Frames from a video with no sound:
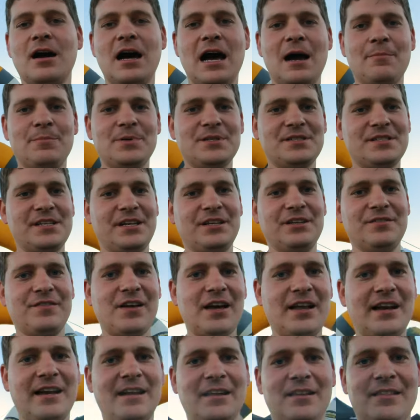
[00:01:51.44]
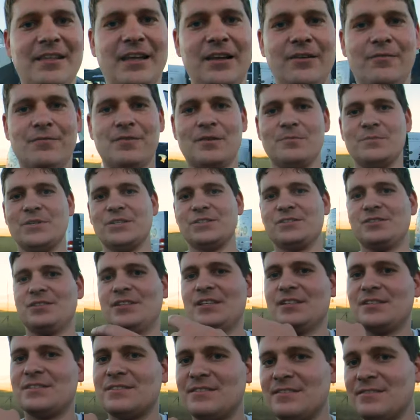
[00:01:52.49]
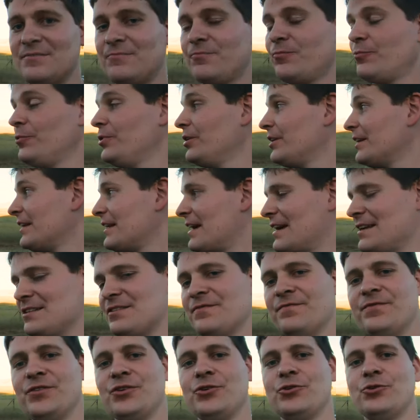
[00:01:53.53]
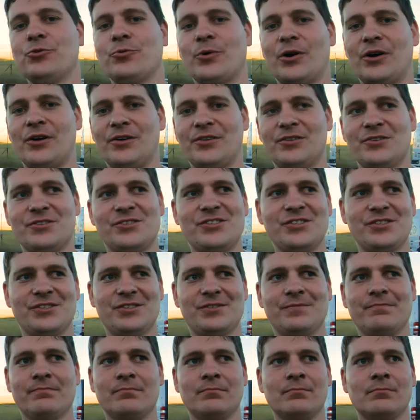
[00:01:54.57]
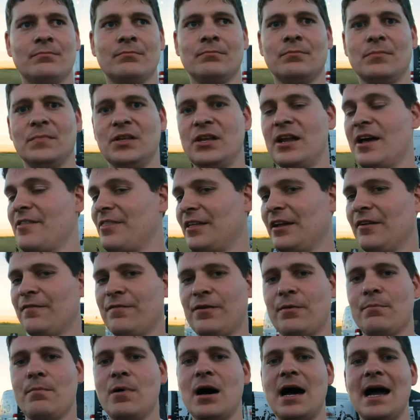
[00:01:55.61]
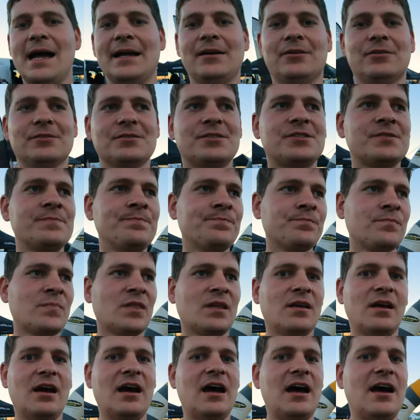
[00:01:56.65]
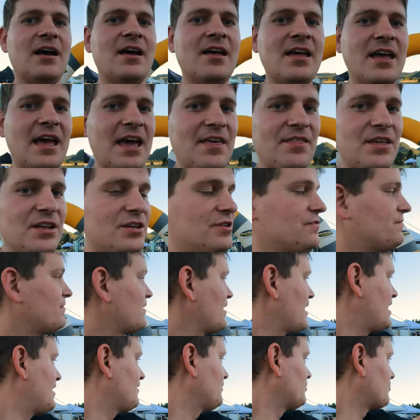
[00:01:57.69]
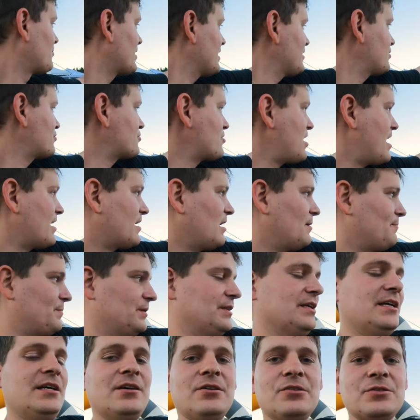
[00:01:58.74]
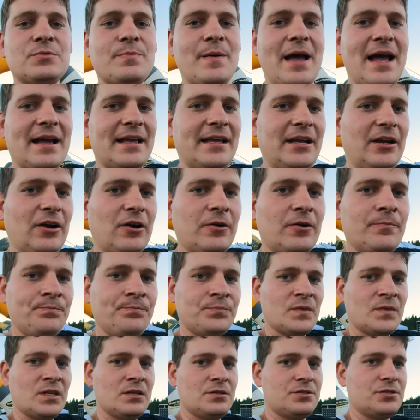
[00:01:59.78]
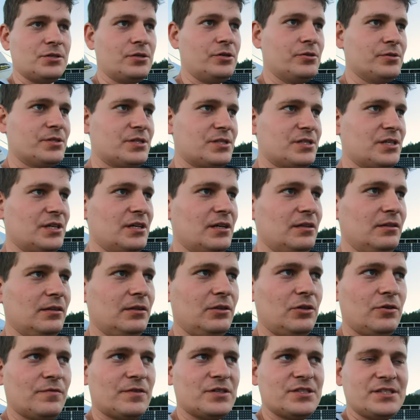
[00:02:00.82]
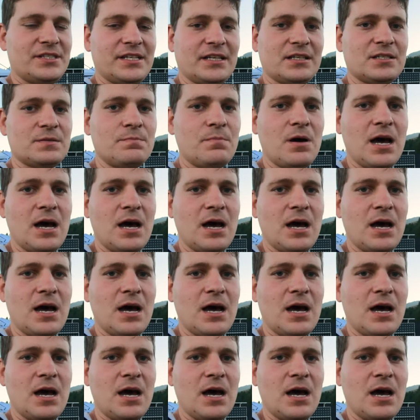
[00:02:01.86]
opposite. You've got anything from just this really nice view where there's just nothing for miles, and then you've got the racetrack up in the hills back here. So it's a little over 6